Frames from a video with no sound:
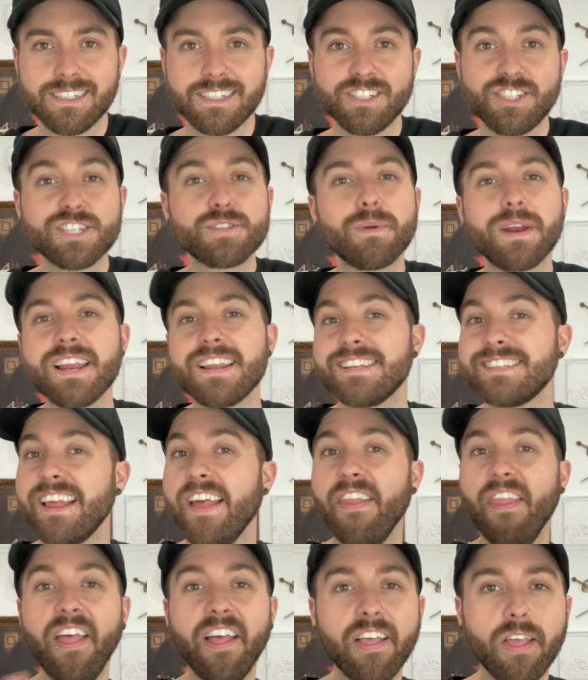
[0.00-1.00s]
Just wanted to
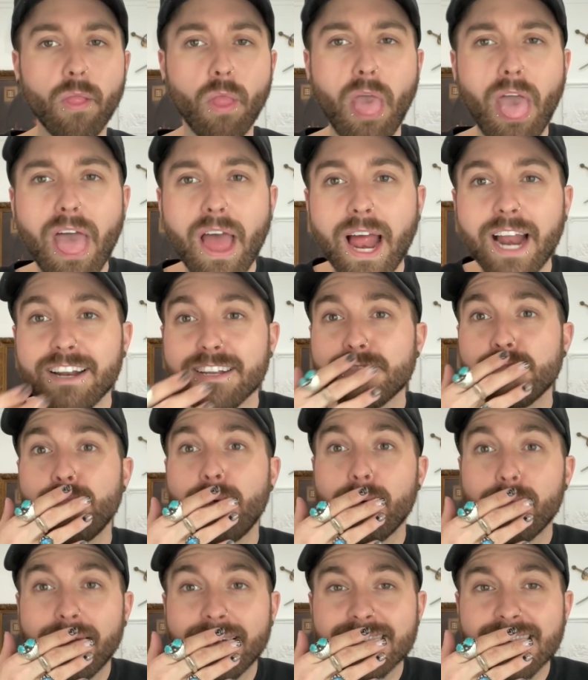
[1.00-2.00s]
say I just
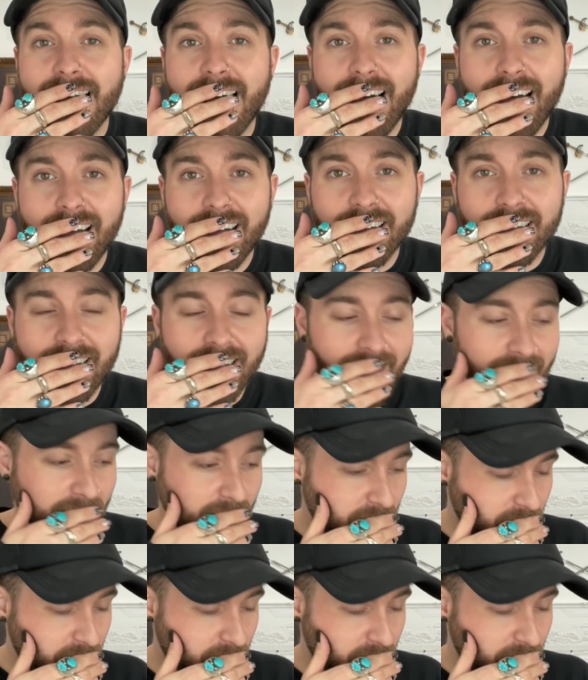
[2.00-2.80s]
bit my tongue.